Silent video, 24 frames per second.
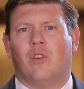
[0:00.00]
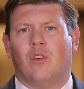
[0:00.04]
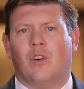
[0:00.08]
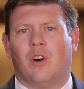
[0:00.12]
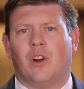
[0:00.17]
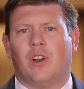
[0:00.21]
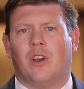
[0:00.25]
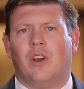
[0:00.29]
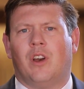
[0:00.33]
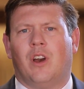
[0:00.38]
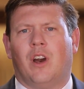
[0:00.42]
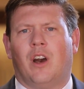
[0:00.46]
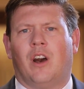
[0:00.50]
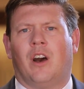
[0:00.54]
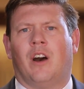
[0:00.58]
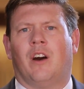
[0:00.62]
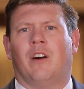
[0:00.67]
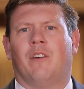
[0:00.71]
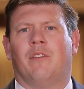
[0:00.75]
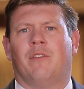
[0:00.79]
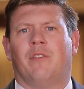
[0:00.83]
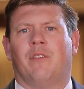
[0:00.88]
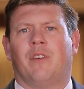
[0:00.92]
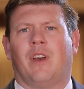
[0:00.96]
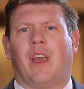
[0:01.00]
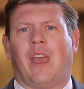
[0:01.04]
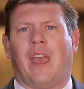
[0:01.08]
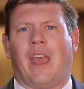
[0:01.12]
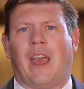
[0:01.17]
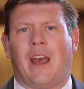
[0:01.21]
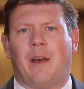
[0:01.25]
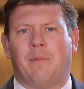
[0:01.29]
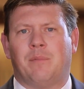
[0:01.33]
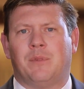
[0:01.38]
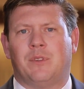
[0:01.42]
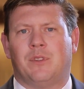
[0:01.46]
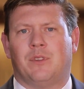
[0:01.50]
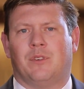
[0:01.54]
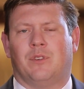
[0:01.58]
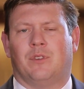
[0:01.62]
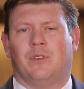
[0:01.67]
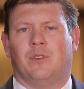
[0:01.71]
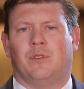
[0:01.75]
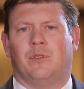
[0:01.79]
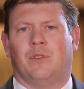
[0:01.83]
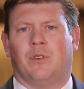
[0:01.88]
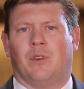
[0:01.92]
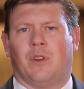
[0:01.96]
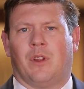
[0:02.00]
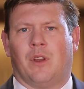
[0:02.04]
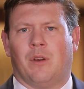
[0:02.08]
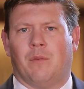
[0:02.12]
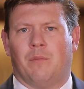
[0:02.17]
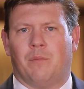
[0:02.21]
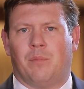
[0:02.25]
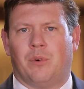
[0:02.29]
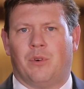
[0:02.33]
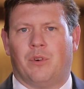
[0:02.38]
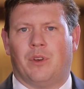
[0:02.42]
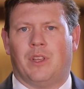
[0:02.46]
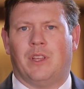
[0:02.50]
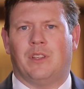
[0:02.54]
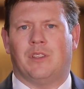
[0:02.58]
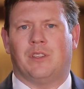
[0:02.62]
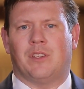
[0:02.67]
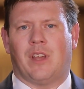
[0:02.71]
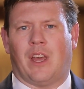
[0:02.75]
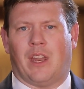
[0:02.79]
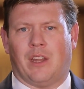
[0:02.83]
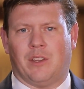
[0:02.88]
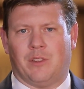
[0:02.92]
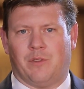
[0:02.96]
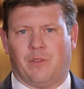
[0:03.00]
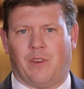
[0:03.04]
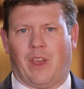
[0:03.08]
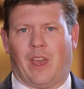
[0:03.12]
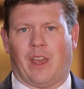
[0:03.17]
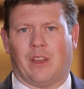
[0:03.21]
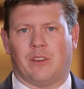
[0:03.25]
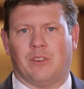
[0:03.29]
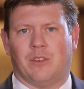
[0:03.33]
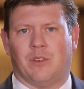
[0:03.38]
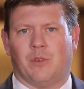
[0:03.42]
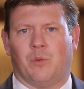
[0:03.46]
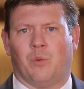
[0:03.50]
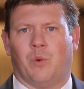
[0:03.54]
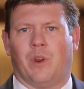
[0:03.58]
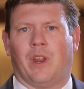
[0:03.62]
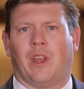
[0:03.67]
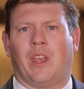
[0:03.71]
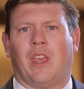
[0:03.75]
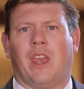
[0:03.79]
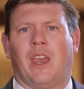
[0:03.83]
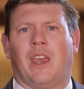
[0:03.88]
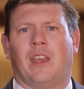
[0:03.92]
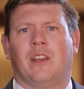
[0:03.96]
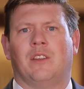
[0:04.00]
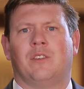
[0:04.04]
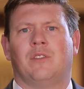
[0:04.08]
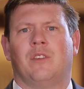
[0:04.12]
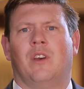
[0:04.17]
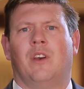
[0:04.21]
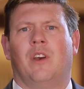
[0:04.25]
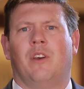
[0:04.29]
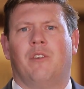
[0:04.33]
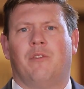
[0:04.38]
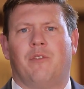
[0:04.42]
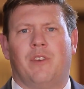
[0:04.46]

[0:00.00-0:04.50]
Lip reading: look of absolute and complete satisfaction when a case